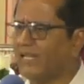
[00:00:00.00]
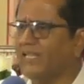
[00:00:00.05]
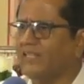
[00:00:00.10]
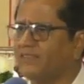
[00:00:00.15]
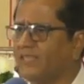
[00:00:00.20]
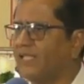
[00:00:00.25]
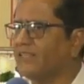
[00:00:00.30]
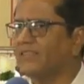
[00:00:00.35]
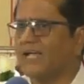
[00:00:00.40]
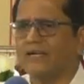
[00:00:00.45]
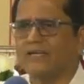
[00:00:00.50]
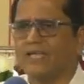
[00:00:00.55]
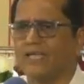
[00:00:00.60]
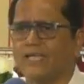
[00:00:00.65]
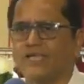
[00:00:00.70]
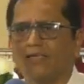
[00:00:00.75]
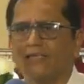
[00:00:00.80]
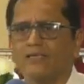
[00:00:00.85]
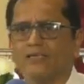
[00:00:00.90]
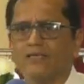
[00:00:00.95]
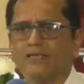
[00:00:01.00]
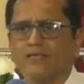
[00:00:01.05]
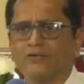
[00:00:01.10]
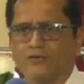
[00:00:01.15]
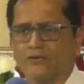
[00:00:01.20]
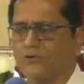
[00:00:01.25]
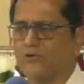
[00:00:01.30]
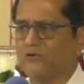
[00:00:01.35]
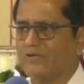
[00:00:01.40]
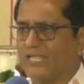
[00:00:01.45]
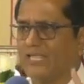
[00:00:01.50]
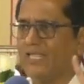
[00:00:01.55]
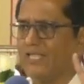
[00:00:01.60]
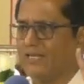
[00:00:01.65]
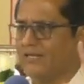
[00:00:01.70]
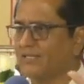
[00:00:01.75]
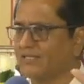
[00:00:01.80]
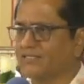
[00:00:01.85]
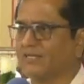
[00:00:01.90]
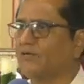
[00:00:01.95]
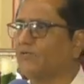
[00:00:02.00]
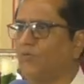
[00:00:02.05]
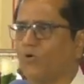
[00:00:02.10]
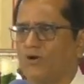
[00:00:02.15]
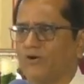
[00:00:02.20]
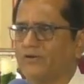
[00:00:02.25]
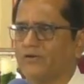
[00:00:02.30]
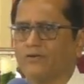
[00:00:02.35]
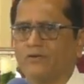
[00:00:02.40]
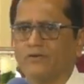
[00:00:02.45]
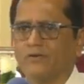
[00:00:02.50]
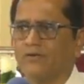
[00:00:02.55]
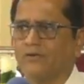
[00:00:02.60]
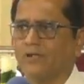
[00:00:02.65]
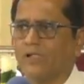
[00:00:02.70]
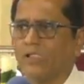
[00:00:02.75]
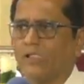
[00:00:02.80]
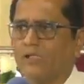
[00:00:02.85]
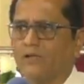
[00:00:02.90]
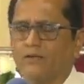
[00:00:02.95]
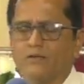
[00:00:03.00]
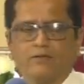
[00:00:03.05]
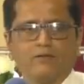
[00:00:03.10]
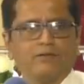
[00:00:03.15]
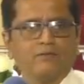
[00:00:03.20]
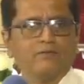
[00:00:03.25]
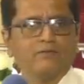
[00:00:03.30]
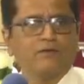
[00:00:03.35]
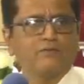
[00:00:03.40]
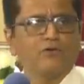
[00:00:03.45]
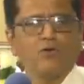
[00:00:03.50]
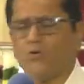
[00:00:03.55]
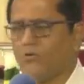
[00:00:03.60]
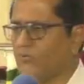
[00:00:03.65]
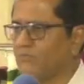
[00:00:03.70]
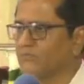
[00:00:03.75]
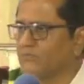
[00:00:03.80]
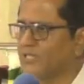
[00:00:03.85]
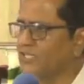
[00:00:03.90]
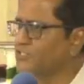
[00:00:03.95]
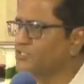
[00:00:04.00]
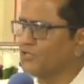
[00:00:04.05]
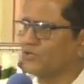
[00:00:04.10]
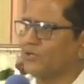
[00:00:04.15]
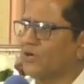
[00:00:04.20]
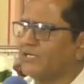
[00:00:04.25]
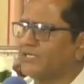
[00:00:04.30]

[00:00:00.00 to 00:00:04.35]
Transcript: anything that he, you know, he doesn't want? No, this should